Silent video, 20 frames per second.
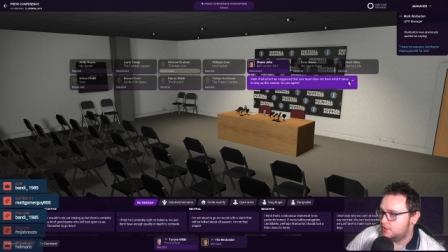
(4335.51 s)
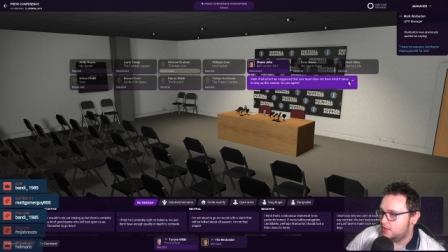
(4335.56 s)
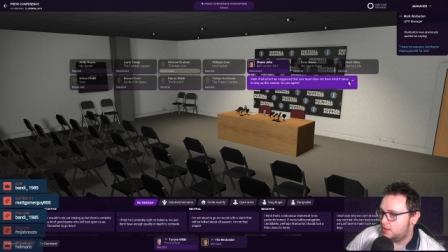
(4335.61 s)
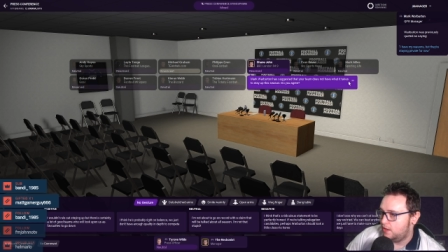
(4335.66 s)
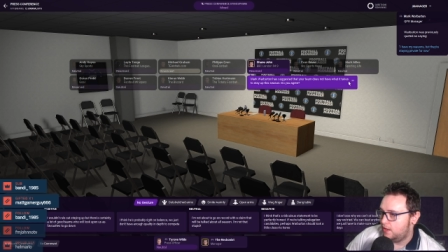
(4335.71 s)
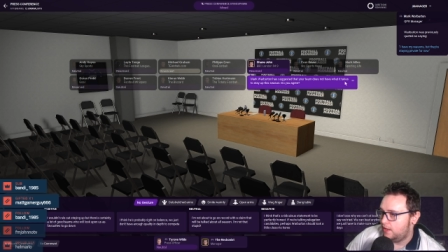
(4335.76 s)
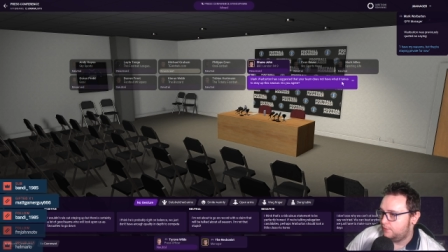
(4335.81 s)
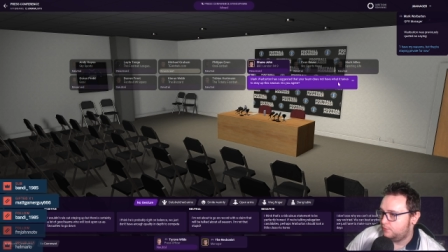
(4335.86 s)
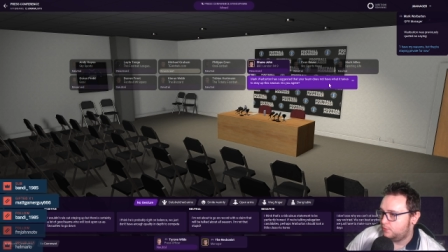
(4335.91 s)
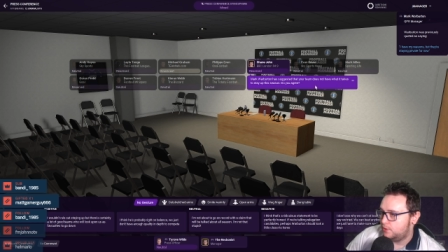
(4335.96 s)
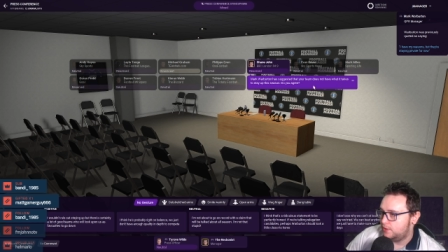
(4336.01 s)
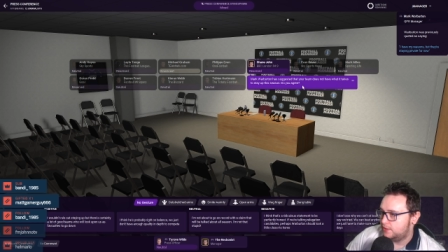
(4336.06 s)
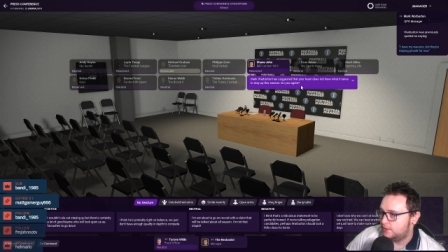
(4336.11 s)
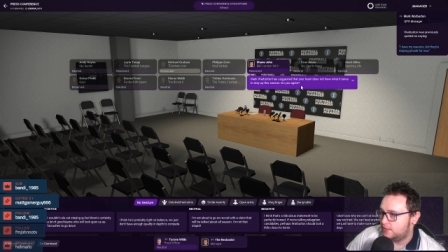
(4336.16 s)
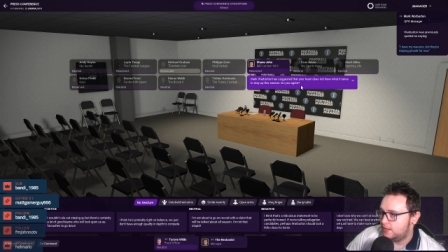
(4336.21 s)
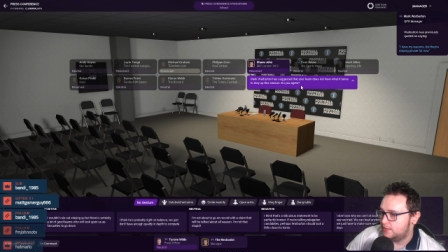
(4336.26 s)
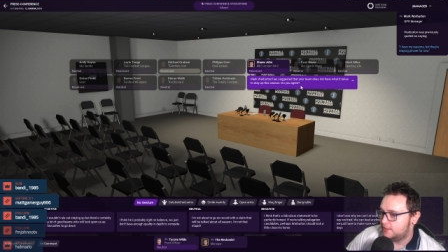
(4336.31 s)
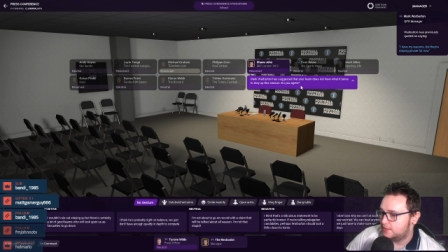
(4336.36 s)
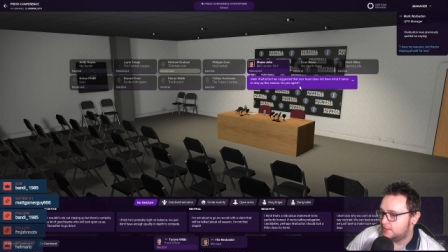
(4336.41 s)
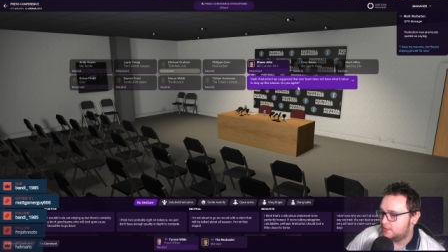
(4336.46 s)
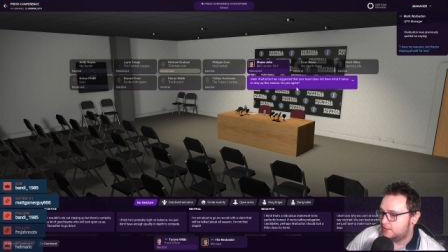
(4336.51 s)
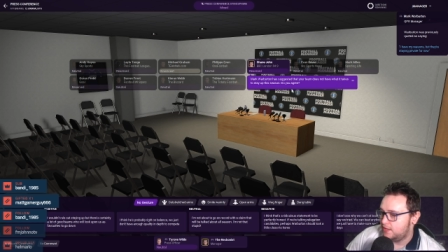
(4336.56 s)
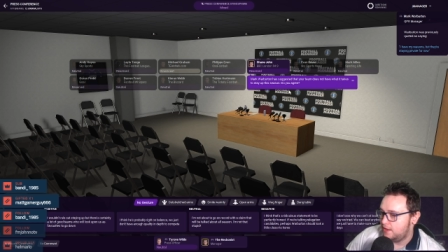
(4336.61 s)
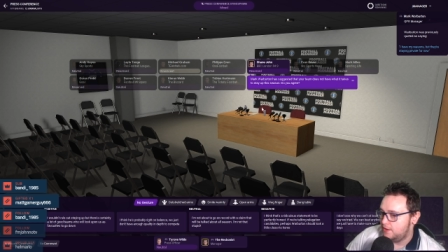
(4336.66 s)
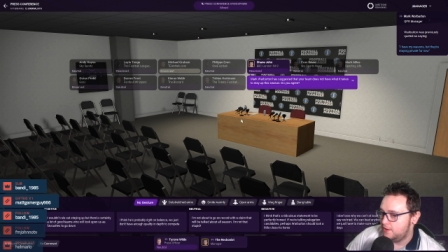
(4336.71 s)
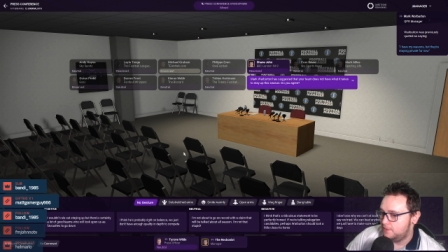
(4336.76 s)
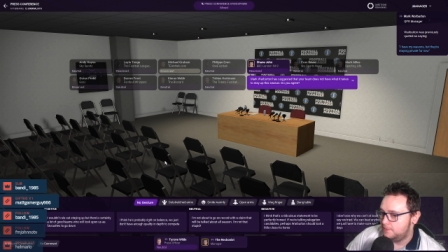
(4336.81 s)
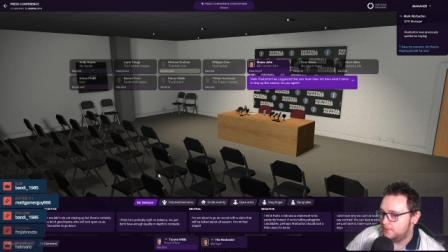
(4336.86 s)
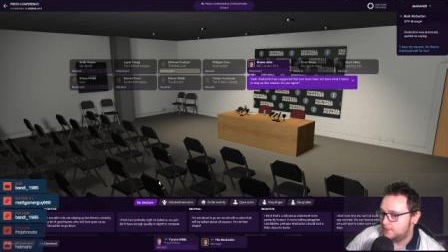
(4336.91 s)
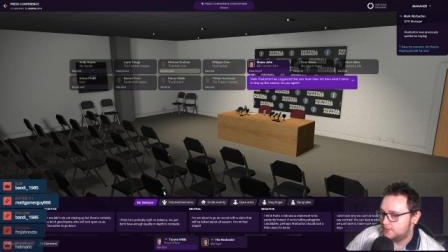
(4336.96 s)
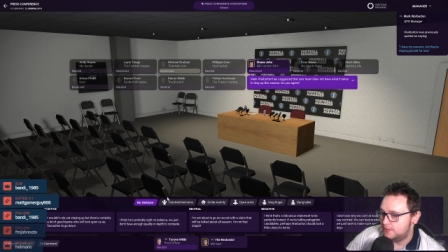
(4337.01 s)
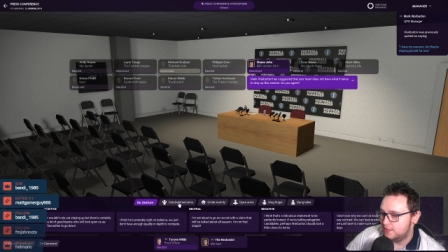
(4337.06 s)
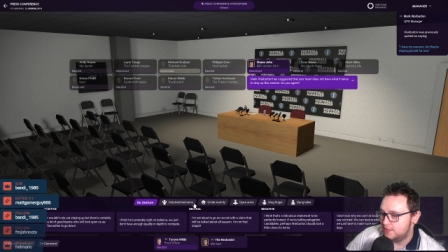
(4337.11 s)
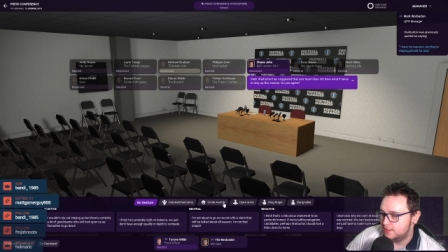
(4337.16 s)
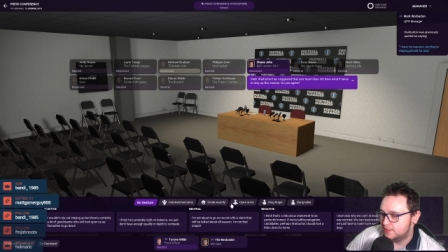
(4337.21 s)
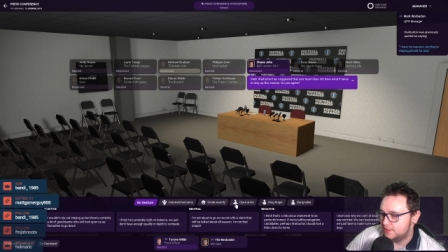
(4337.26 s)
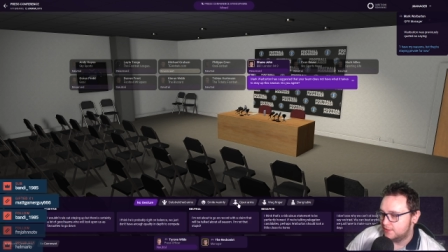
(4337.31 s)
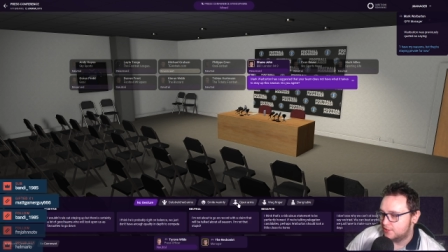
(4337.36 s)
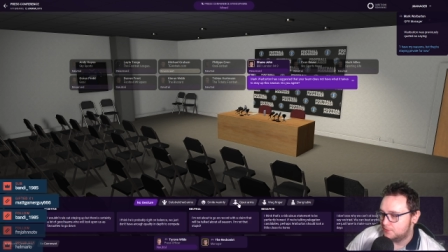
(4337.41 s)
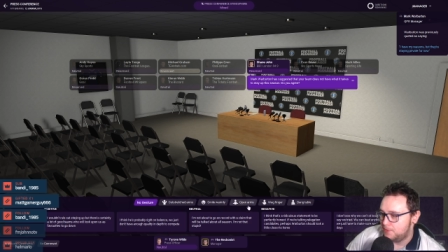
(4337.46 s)
not have what it takes to stay up this
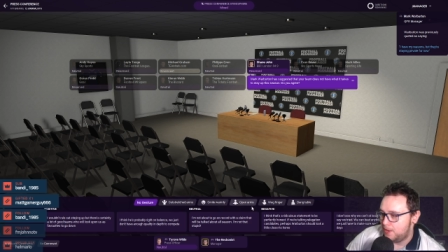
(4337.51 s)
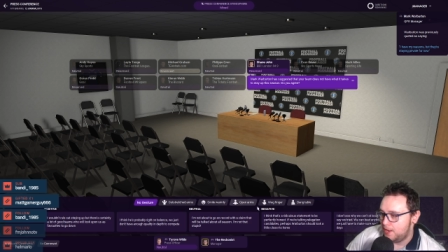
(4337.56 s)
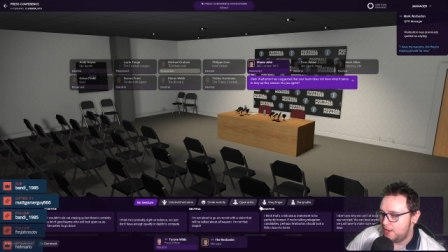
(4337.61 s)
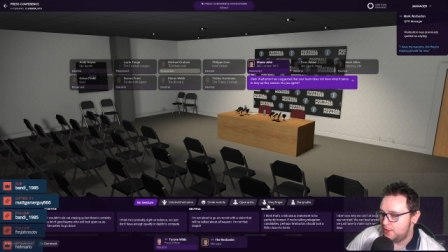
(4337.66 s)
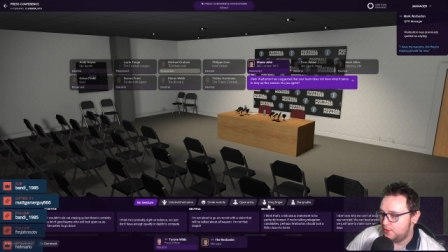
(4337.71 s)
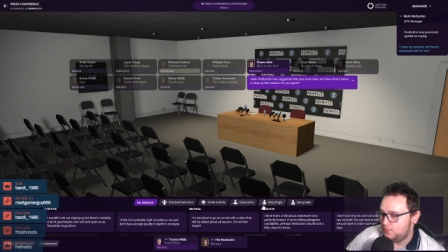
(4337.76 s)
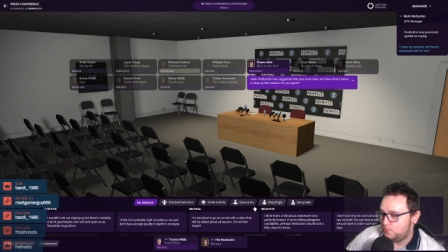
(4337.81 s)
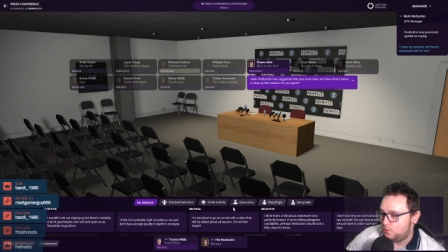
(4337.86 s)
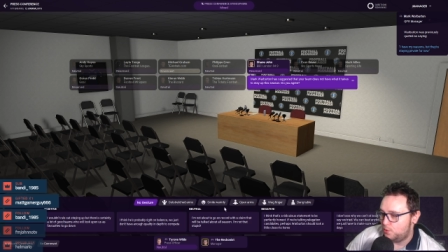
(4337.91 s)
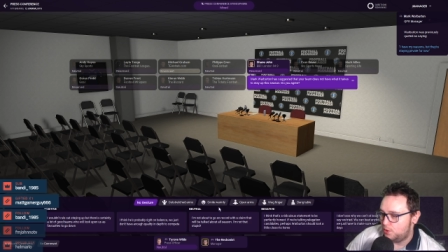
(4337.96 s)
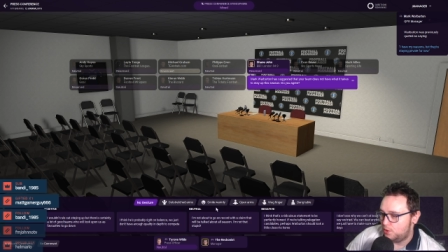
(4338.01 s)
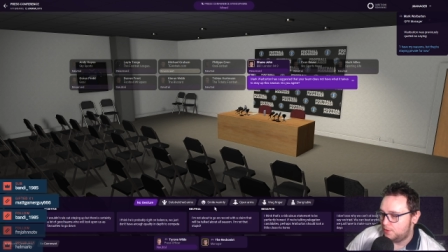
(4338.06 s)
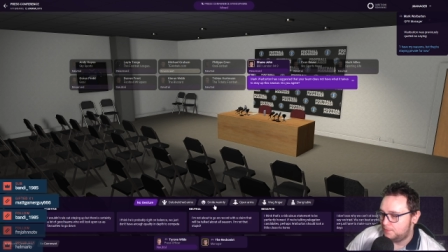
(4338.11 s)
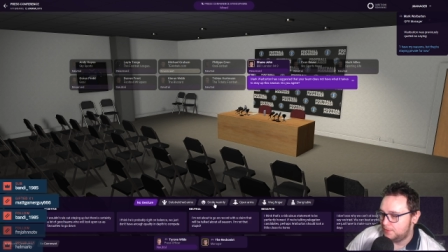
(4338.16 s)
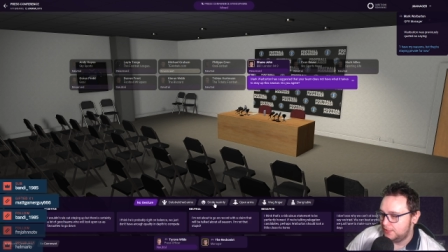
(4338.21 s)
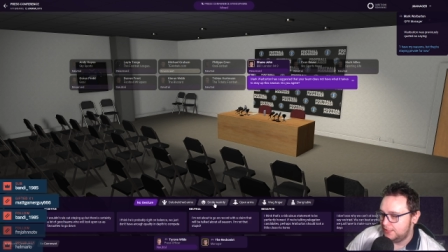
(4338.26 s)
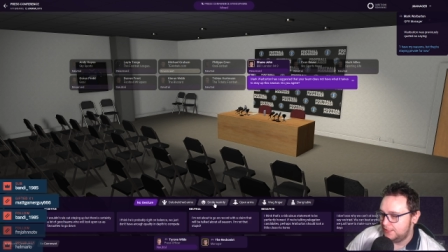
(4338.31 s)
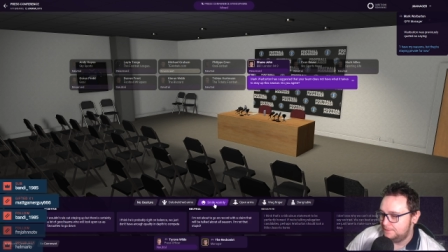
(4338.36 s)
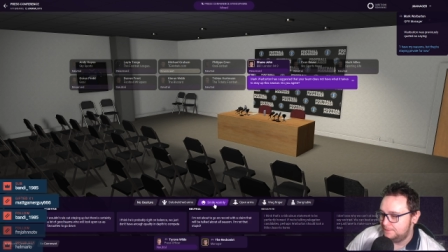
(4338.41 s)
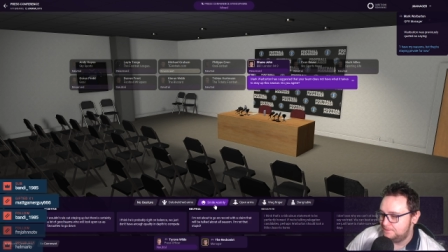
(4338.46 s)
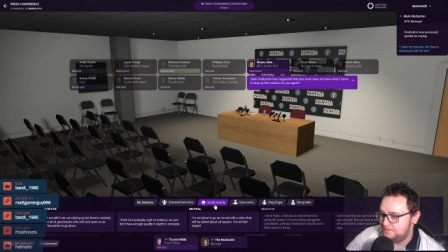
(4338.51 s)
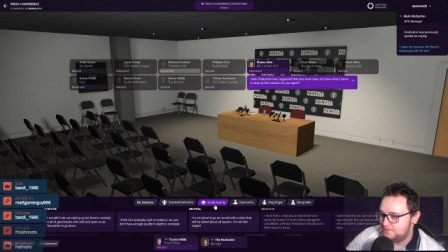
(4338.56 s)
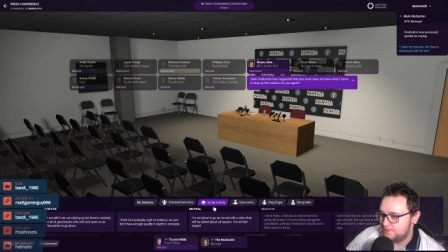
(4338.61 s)
season. Smile warmly.